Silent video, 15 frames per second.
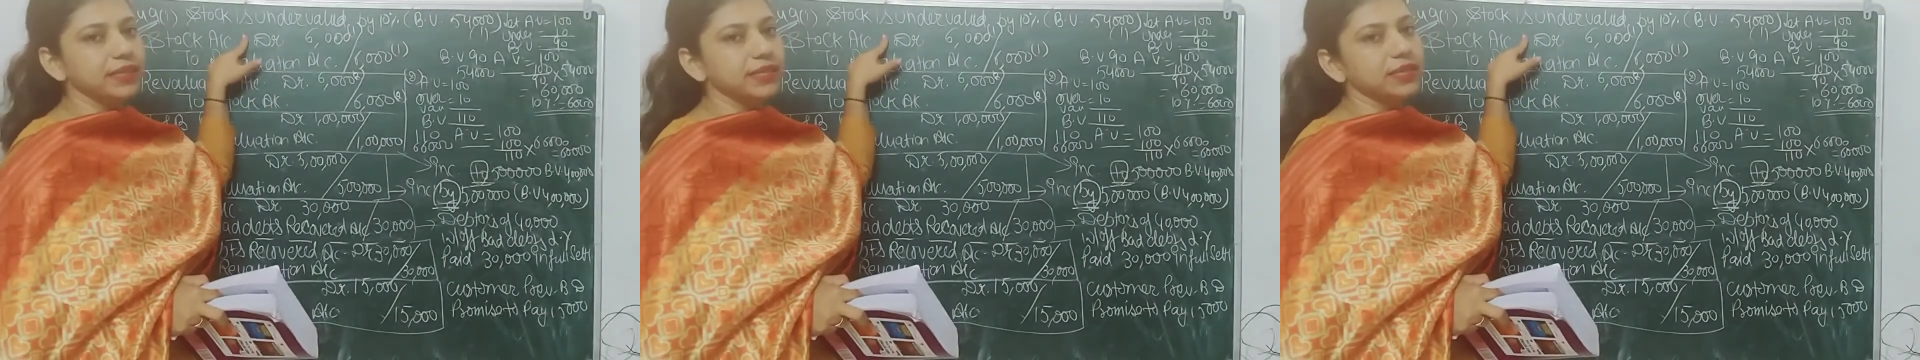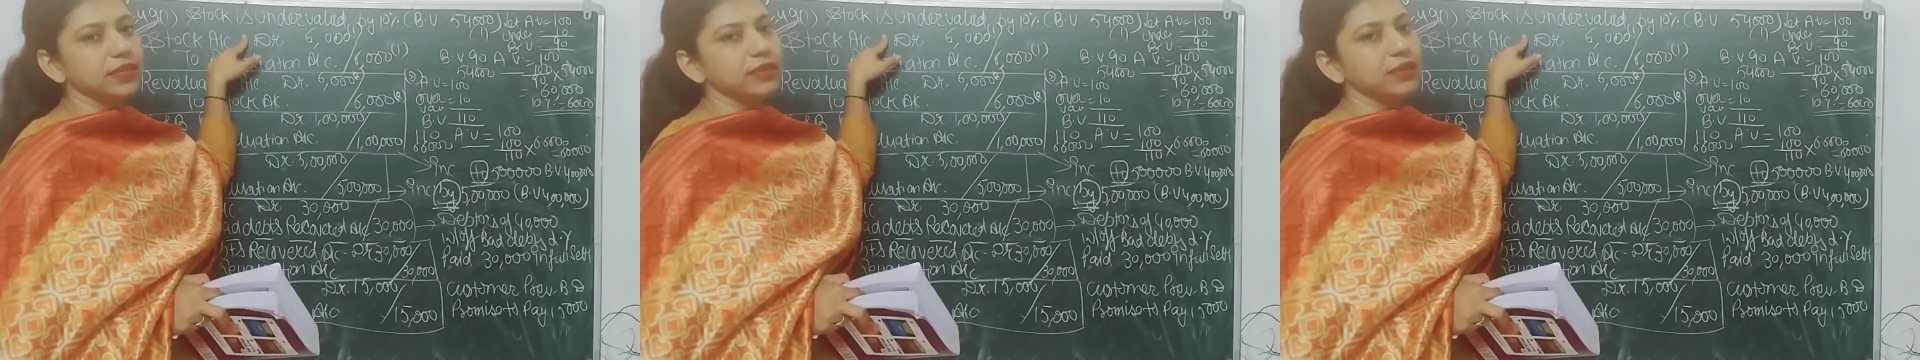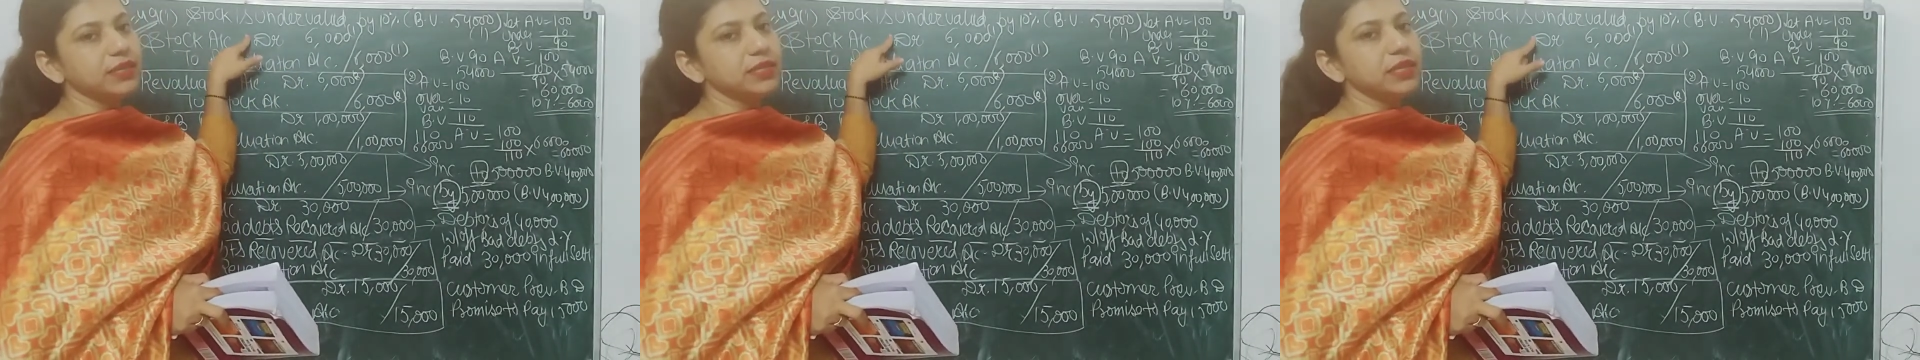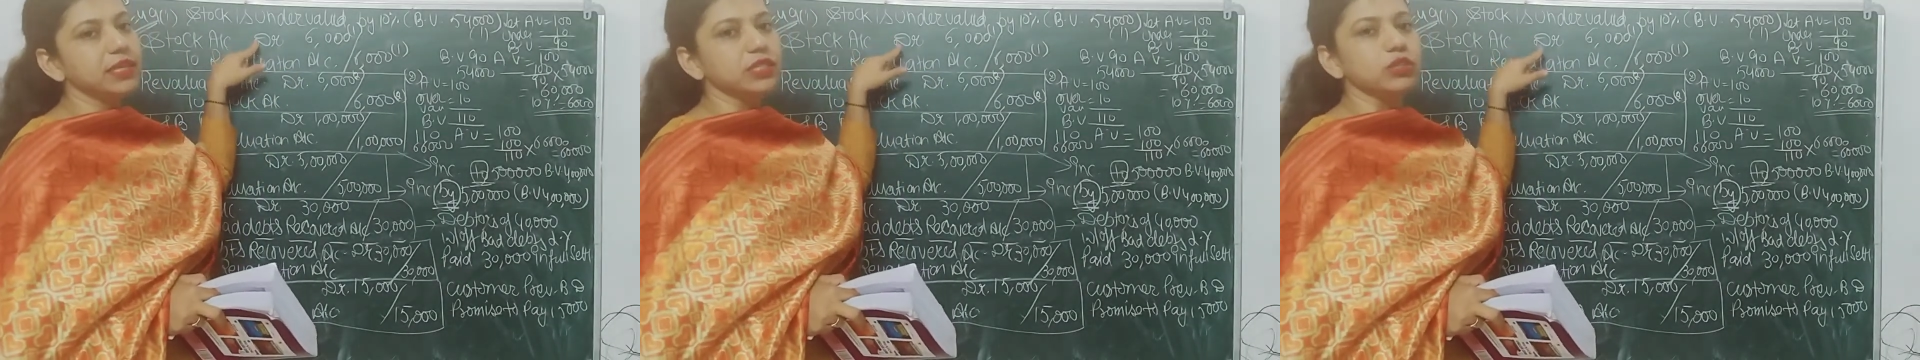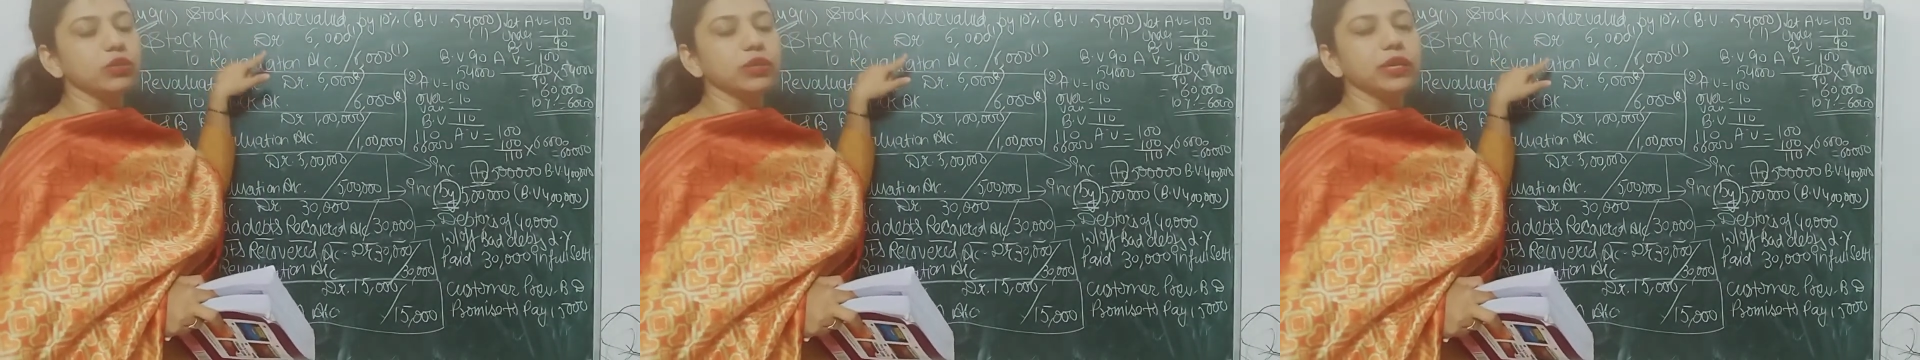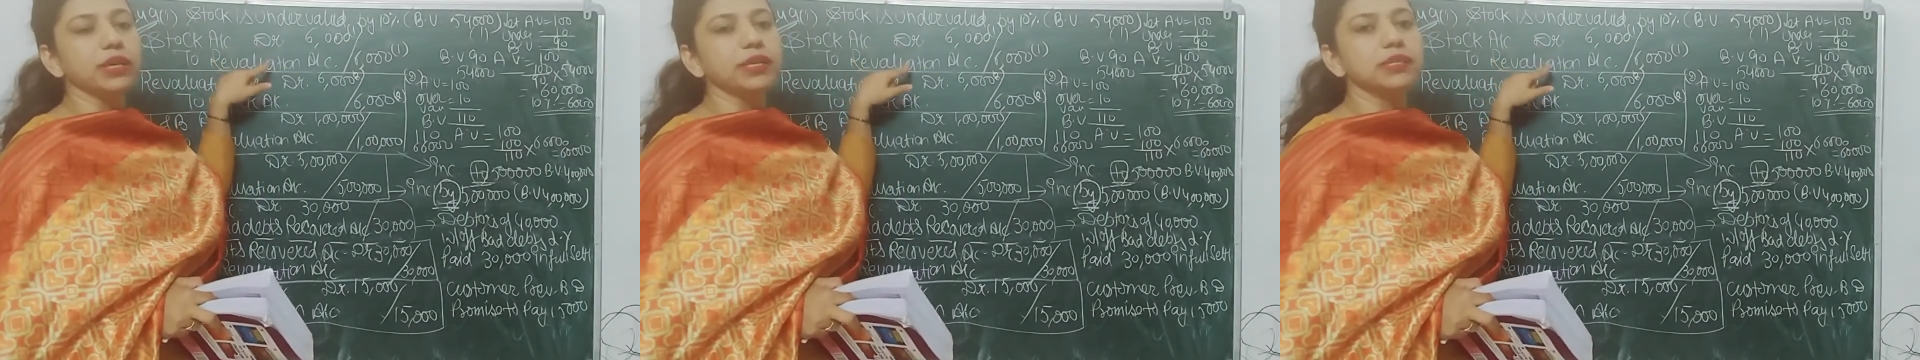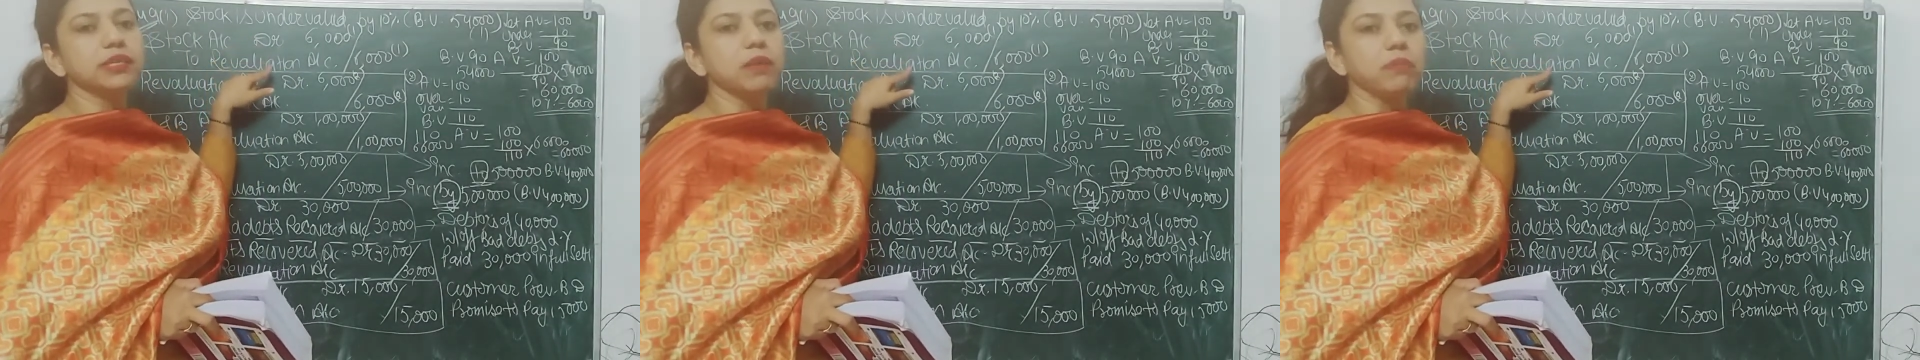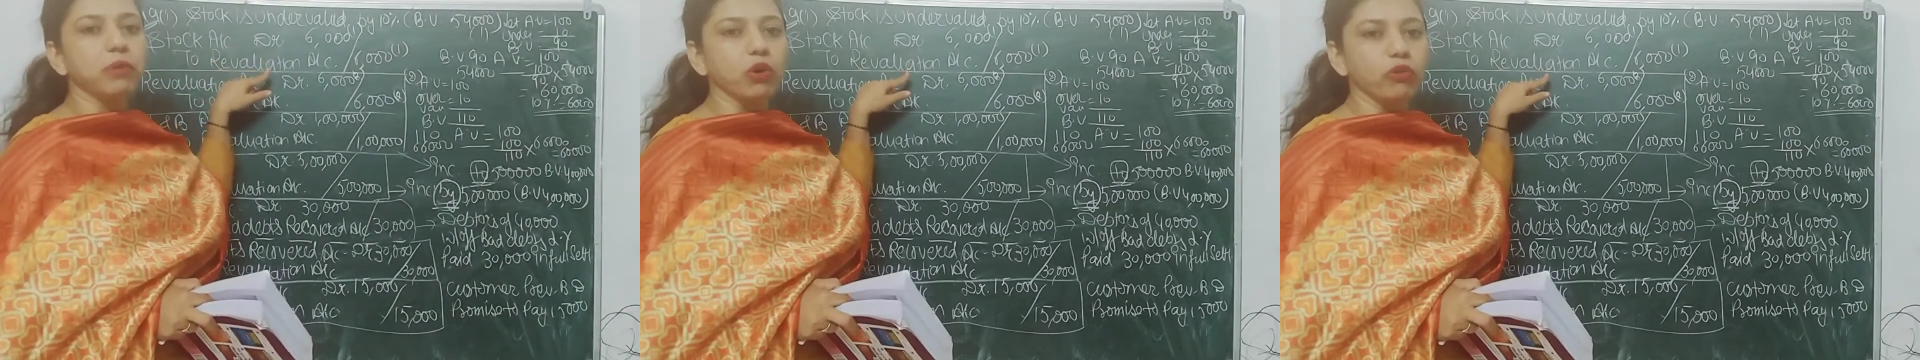is increasing, so there is
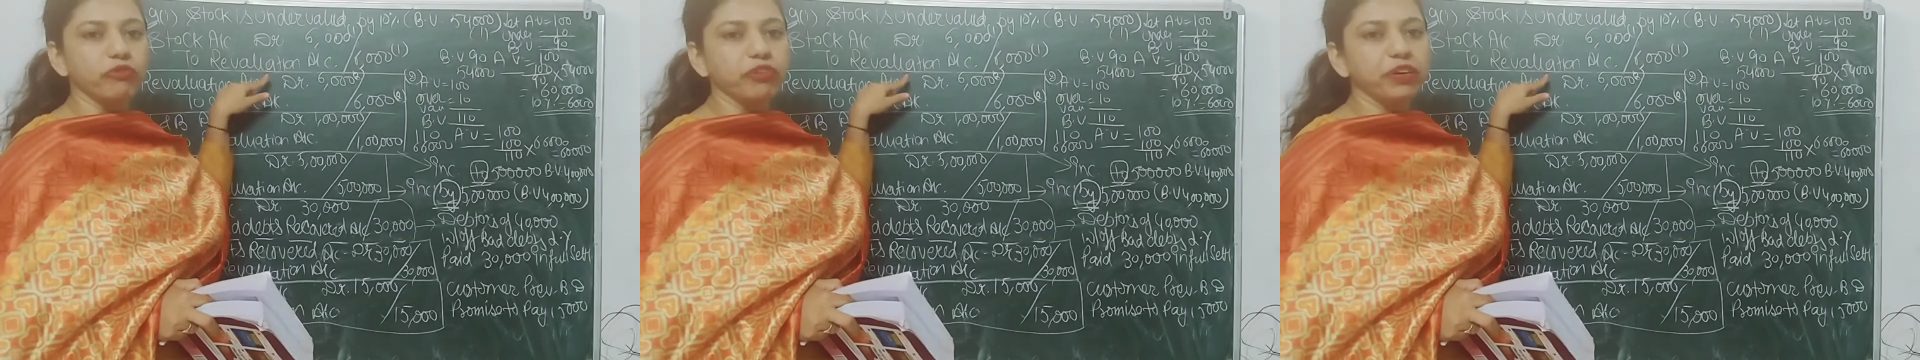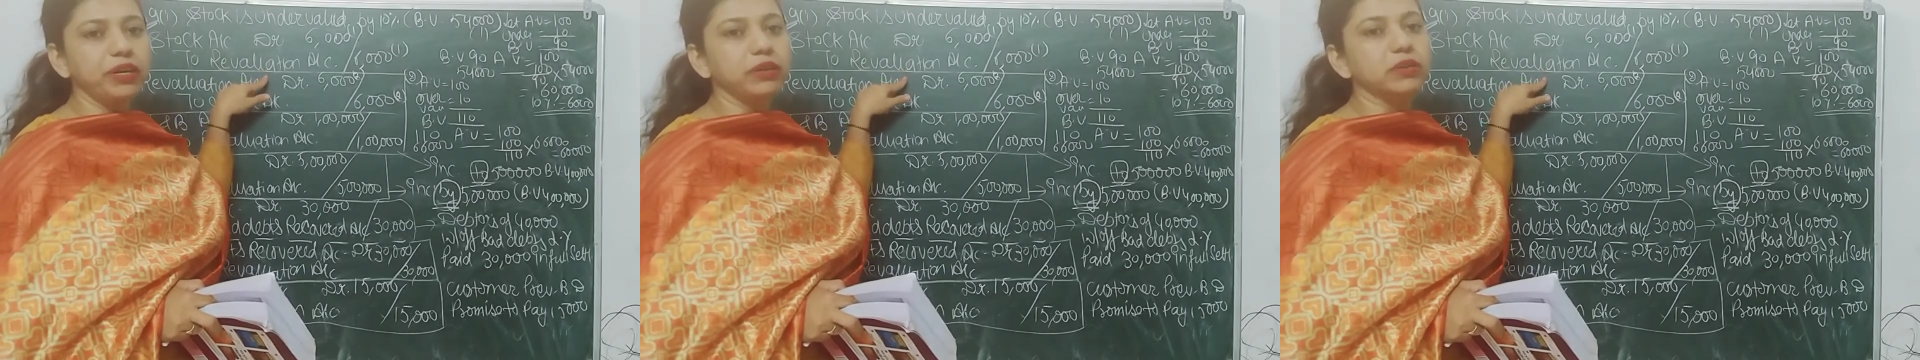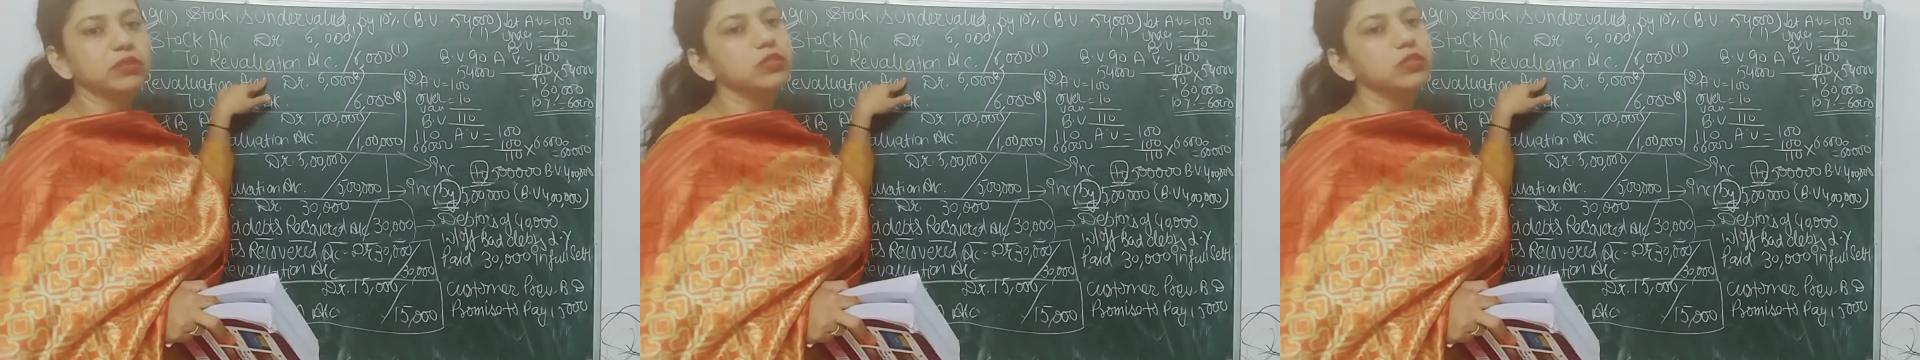a profit.